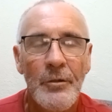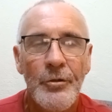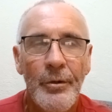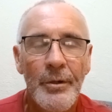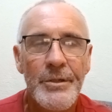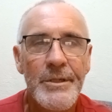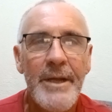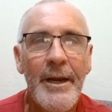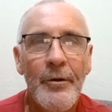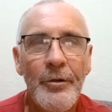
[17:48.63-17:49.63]
Do not
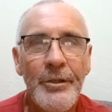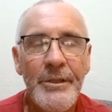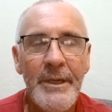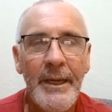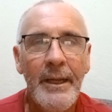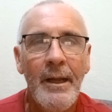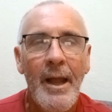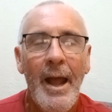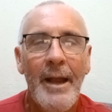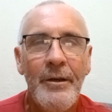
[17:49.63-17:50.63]
stand on your dig
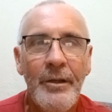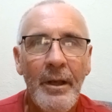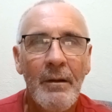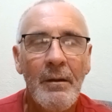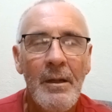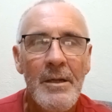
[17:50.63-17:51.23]
and yell